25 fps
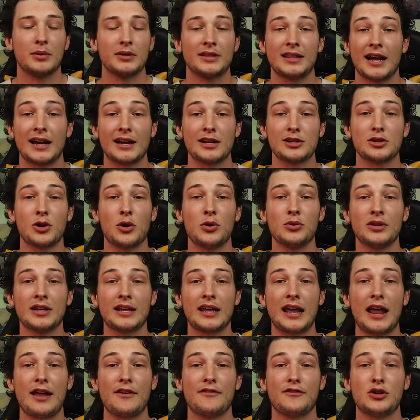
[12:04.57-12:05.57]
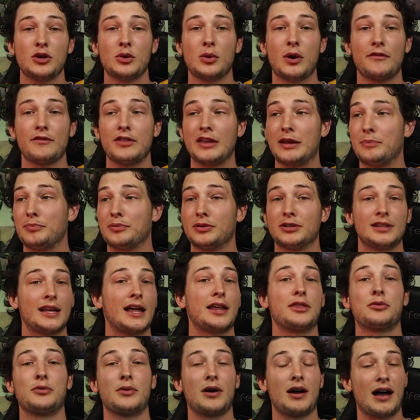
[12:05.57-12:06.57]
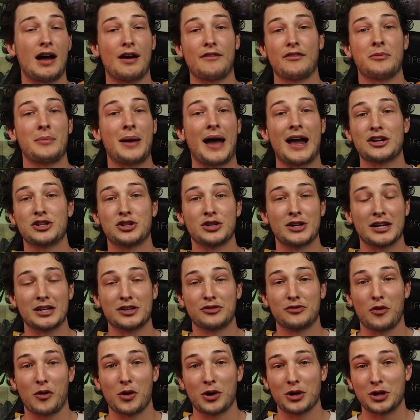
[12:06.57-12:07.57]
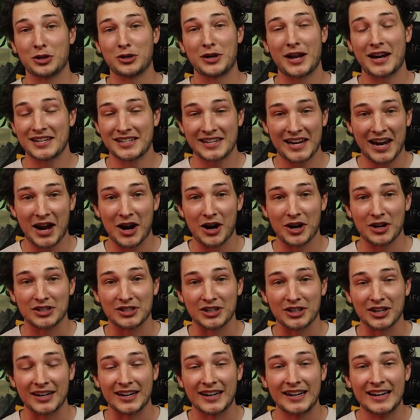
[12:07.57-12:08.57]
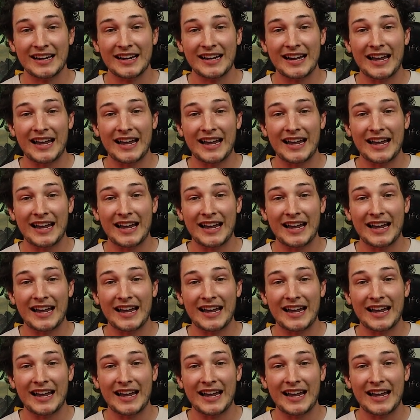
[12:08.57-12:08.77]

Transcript: But that is only a few of the plethora of imaginings for your next character.